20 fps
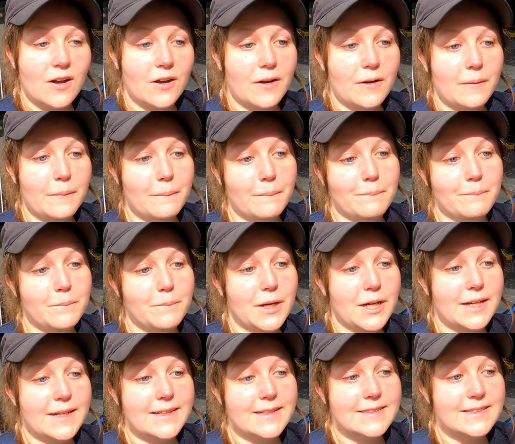
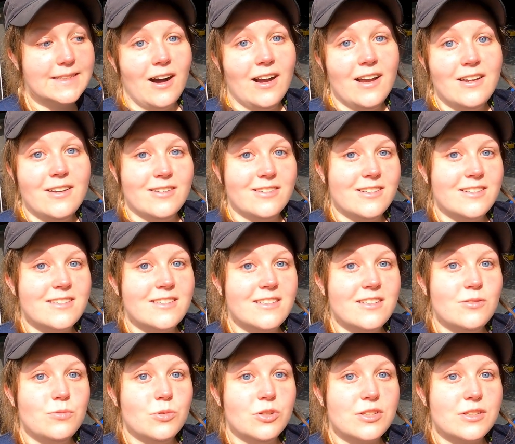But I
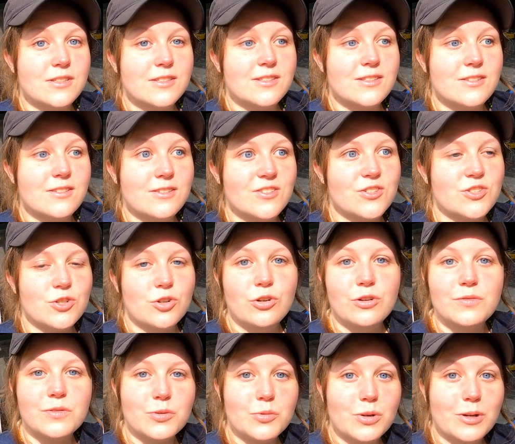honestly was so
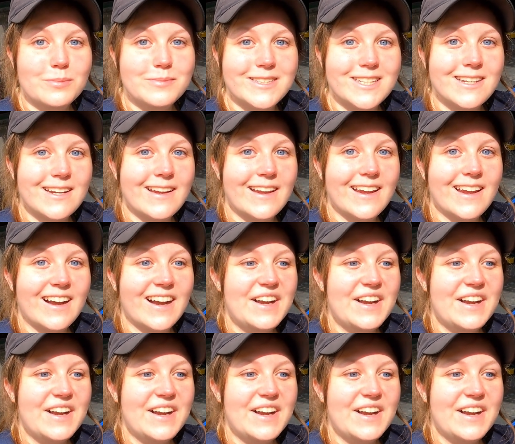overwhelmed today.